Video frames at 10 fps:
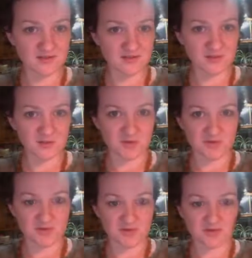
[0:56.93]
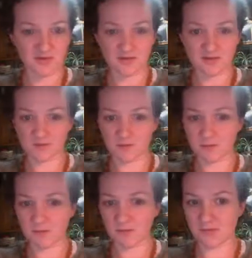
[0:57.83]
alright,
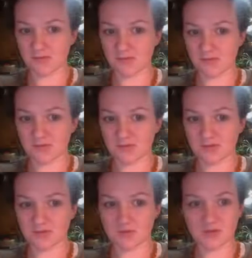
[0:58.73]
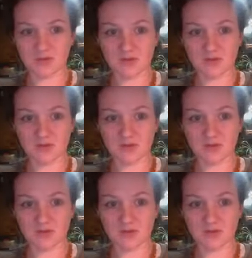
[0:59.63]
here we go,